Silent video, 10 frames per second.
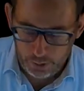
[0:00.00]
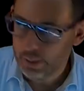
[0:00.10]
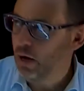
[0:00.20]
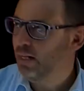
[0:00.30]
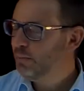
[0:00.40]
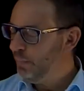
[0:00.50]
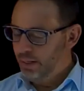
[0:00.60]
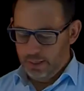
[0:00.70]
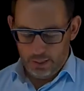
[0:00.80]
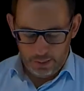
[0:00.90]
Now let's
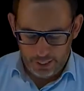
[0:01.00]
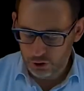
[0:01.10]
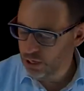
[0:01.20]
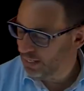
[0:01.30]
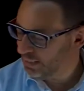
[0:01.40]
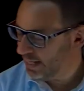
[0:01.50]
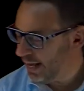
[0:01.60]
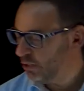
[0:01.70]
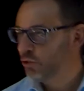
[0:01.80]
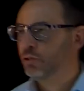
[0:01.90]
make a generic
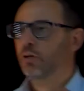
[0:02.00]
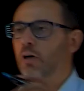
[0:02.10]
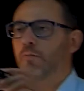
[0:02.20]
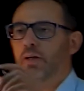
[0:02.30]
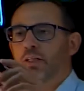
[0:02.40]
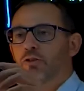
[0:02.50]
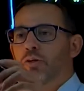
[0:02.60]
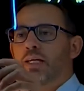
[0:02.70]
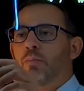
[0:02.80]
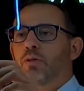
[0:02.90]
sketch of a
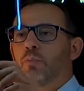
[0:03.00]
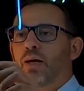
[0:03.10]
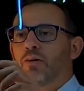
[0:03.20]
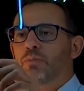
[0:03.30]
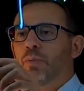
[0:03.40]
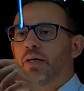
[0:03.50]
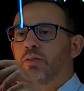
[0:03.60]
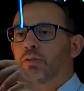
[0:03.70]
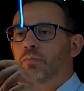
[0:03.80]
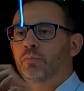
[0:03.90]
region capital omega
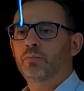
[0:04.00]
space